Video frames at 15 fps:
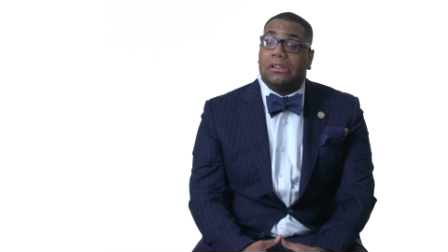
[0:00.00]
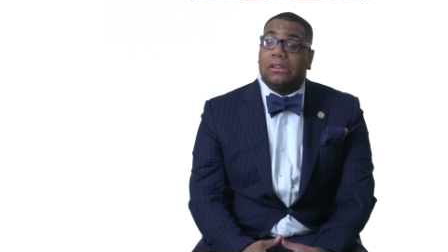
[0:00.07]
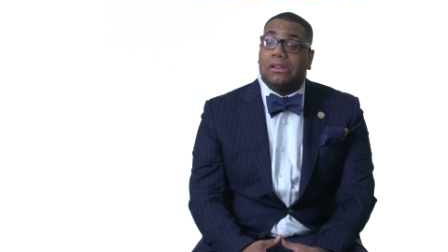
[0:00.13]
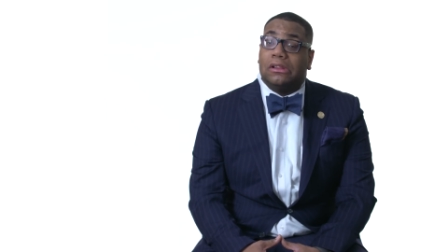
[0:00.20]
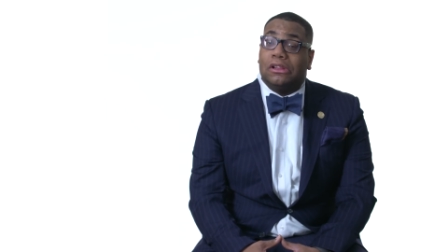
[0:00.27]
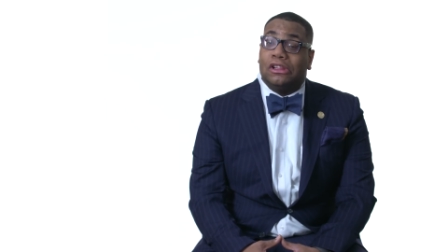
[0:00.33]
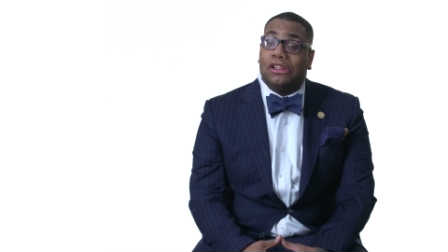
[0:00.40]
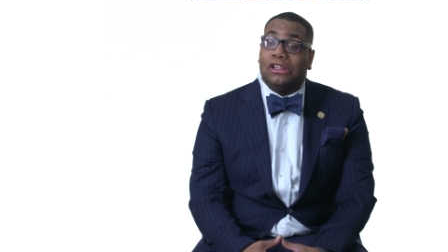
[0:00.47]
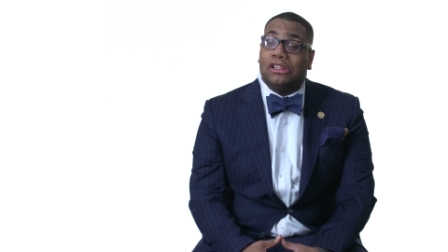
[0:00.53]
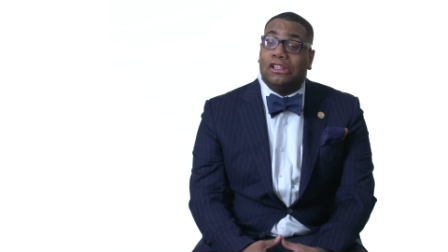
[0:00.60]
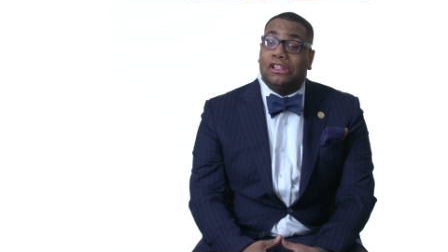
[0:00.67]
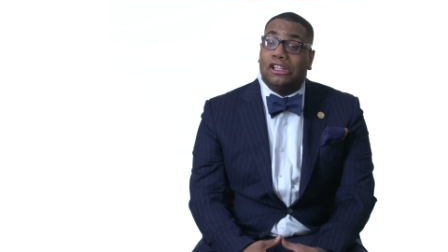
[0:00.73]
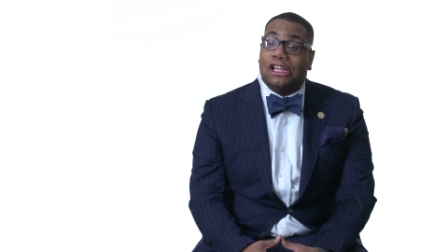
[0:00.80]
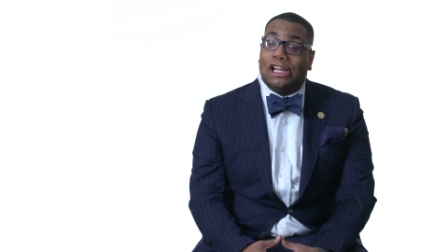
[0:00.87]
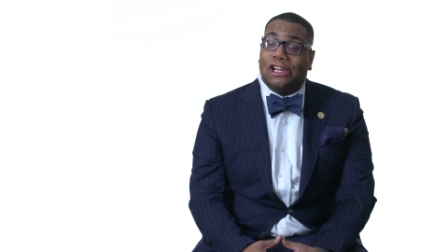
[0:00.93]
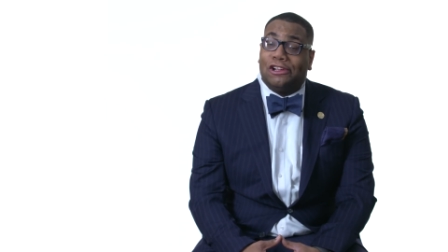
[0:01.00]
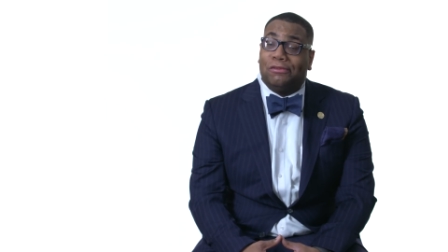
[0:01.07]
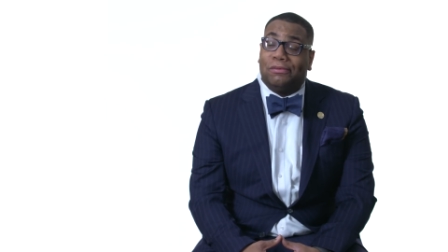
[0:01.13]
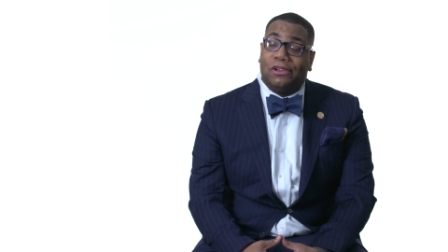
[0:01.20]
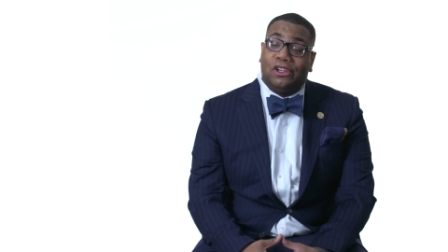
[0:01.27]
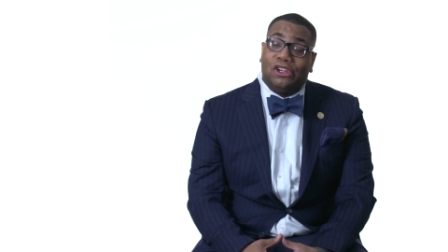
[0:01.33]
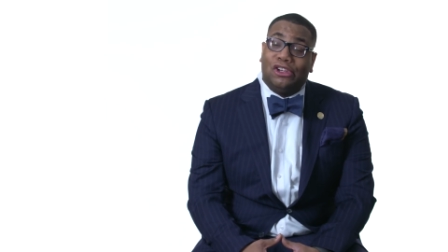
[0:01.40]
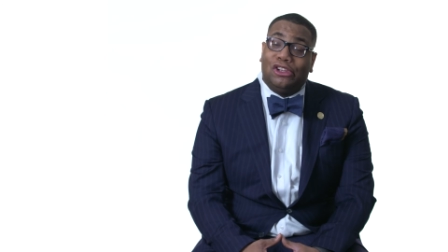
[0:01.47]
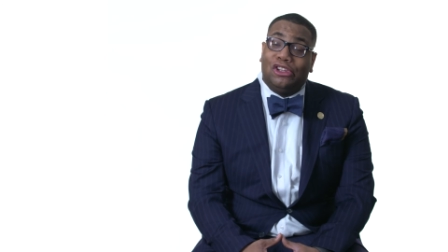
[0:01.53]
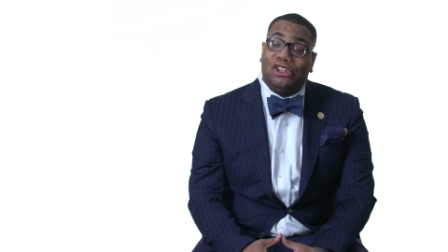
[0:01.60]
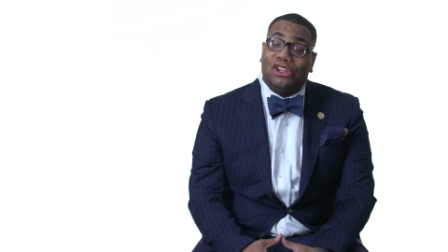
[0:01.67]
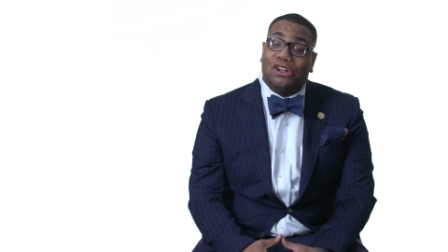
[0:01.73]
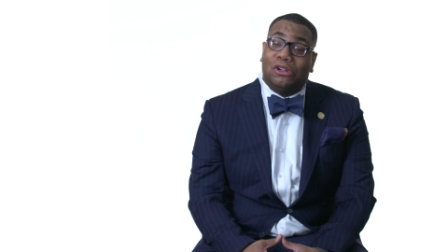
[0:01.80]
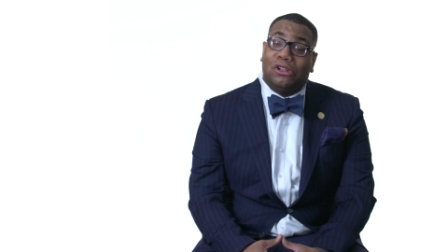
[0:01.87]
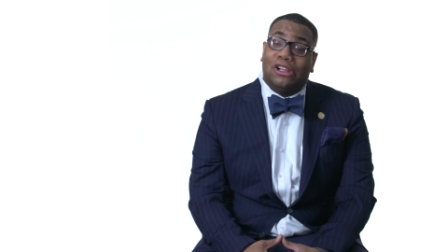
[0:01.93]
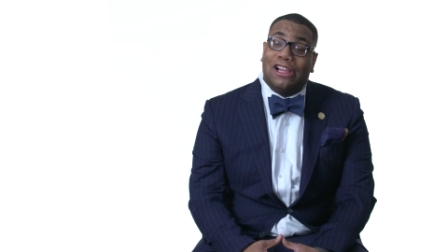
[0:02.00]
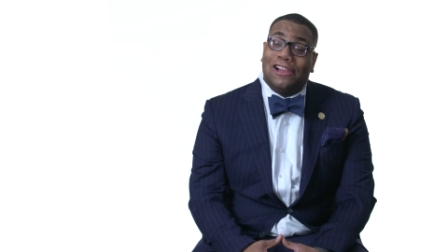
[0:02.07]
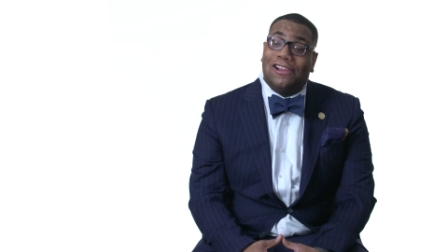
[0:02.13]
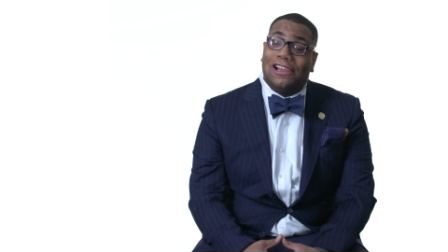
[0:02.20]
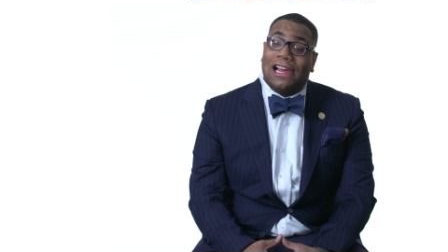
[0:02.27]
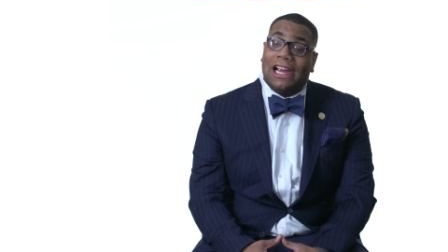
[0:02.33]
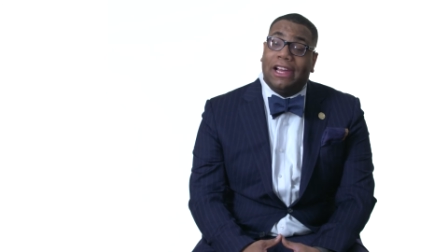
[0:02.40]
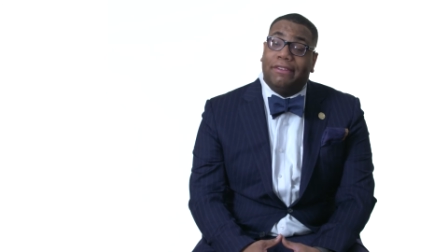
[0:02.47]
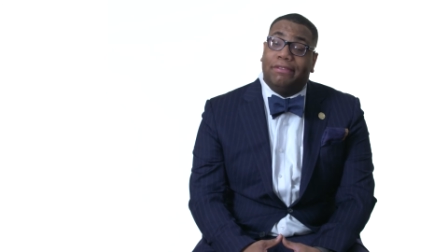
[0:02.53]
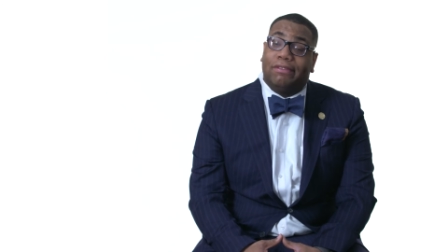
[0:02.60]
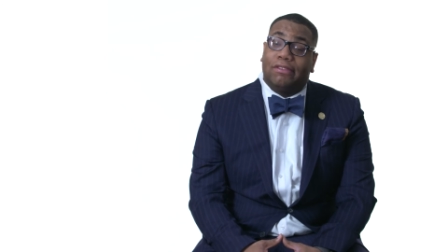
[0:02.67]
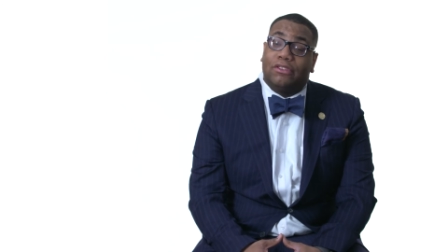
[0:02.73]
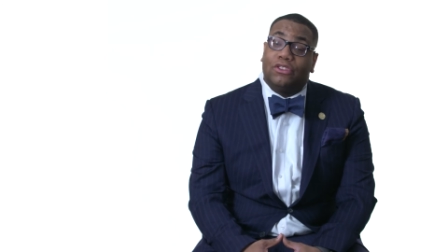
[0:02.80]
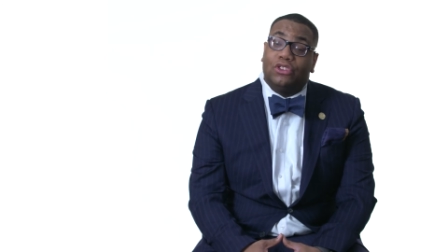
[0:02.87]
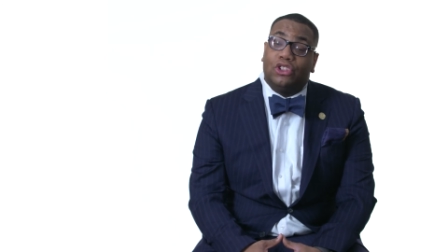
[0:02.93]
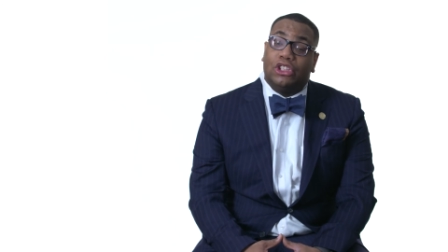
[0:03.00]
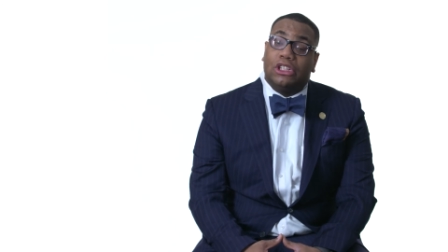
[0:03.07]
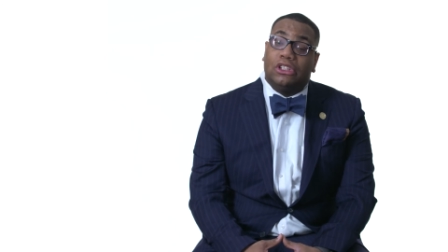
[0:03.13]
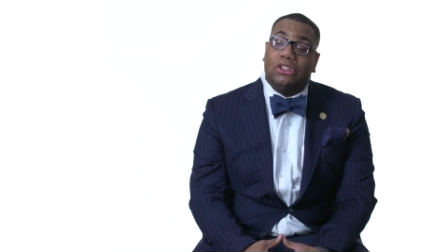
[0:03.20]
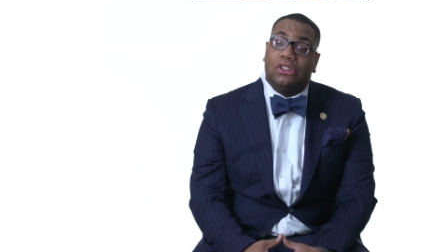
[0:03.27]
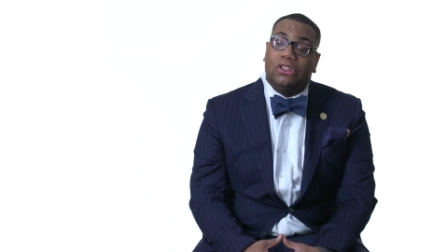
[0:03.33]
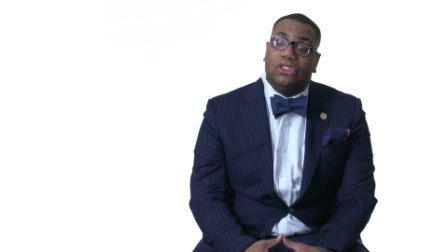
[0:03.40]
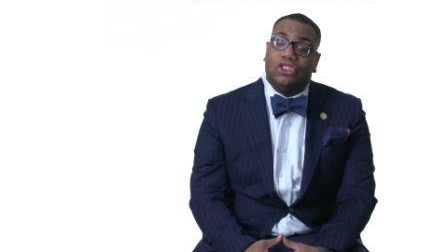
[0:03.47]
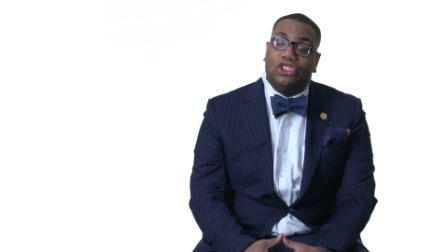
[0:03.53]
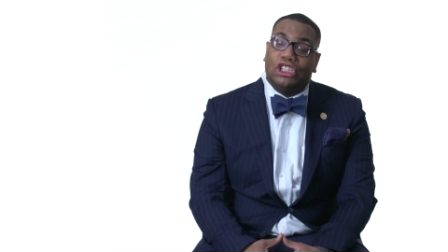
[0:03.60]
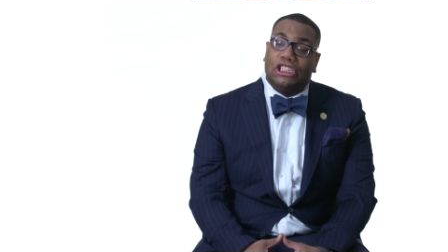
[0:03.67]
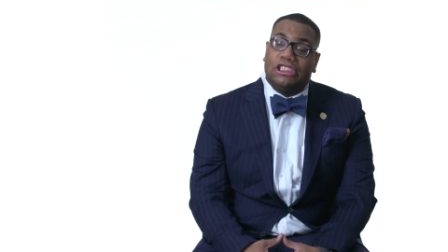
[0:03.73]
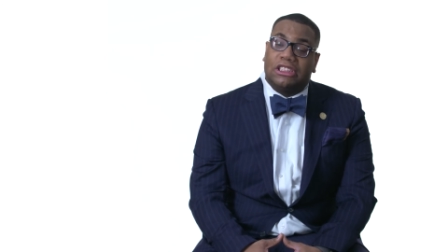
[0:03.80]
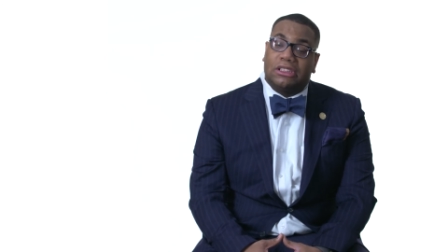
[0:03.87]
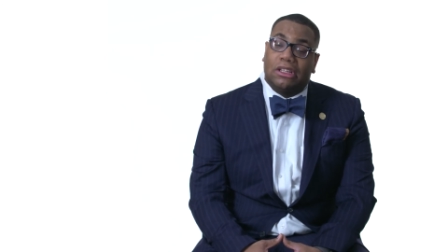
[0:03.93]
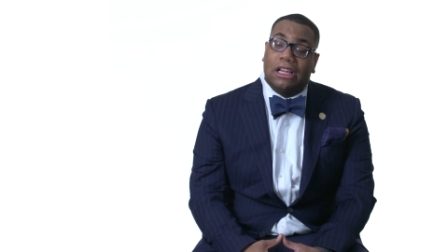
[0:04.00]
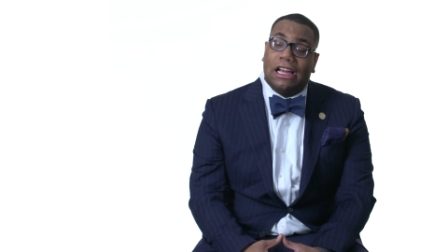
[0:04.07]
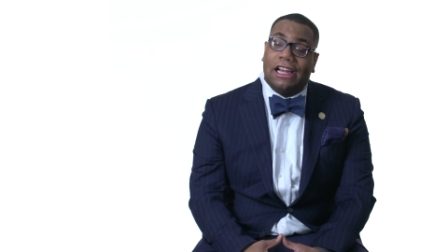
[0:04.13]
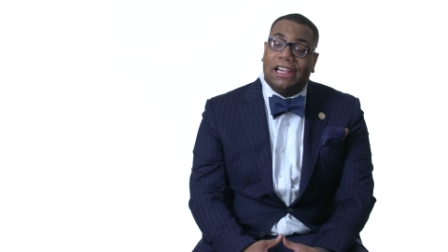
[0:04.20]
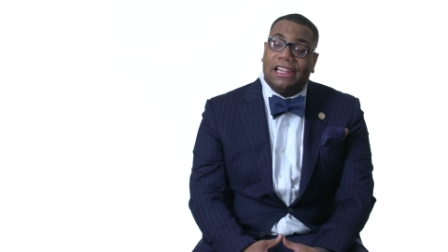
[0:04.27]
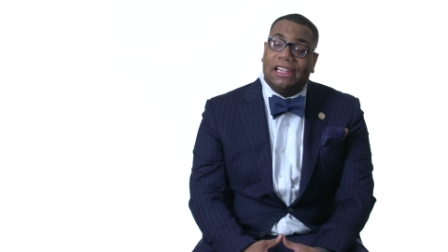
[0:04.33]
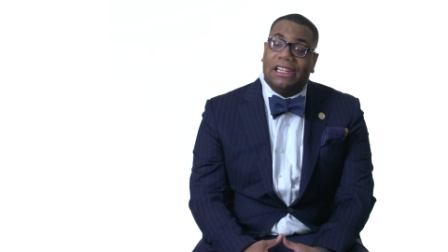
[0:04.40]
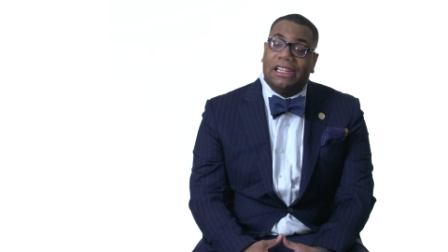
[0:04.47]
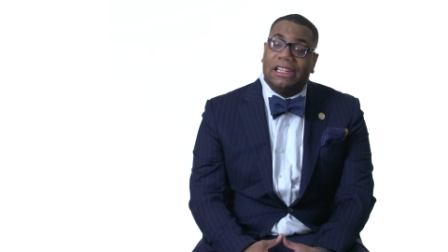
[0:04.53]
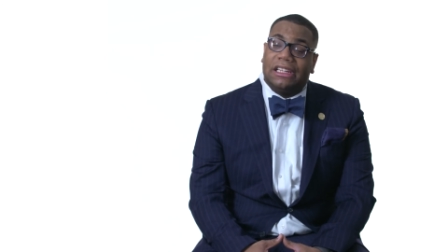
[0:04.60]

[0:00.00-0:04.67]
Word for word: living your life just, just like